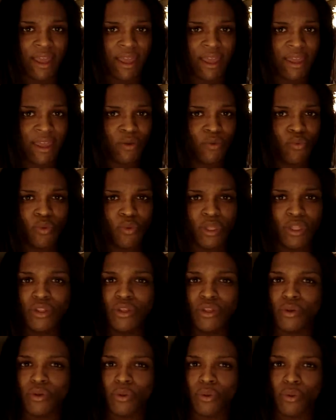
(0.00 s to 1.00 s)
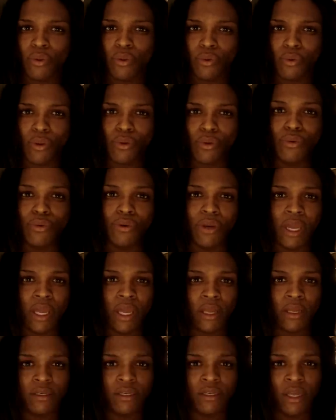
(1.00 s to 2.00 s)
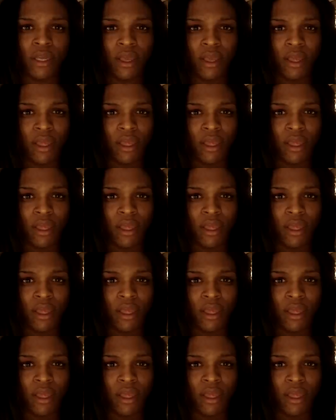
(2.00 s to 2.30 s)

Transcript: and when you're around,